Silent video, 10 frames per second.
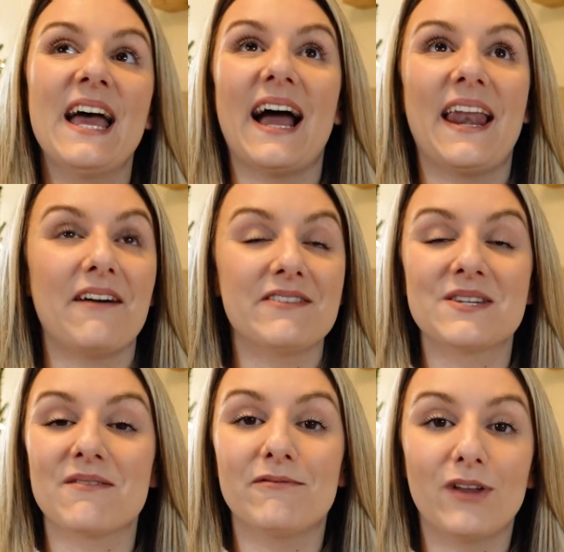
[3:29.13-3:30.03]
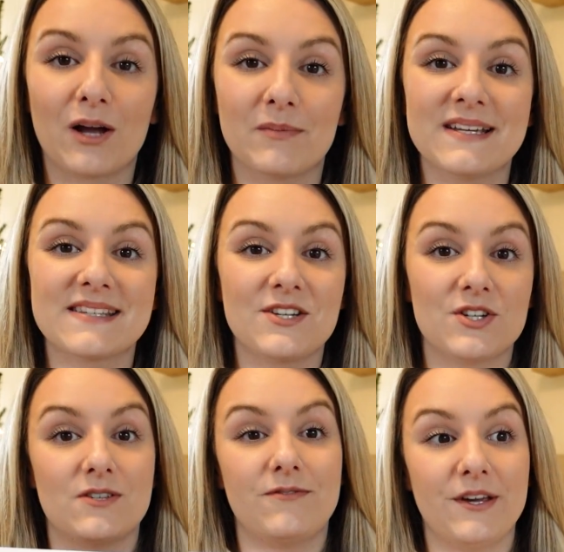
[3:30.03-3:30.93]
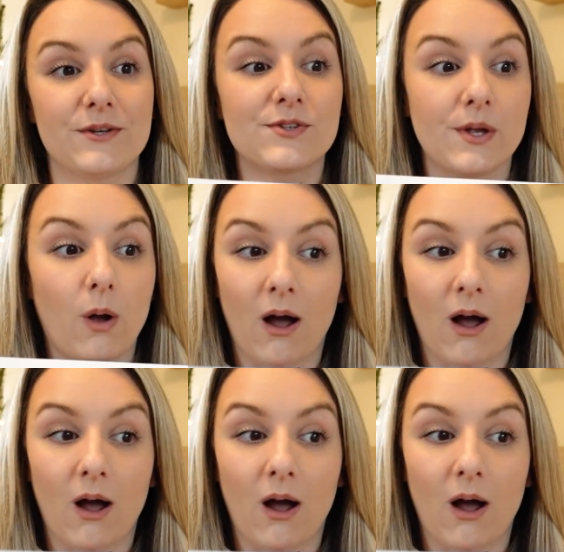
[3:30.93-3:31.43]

And having done Vlogmas, I just feel so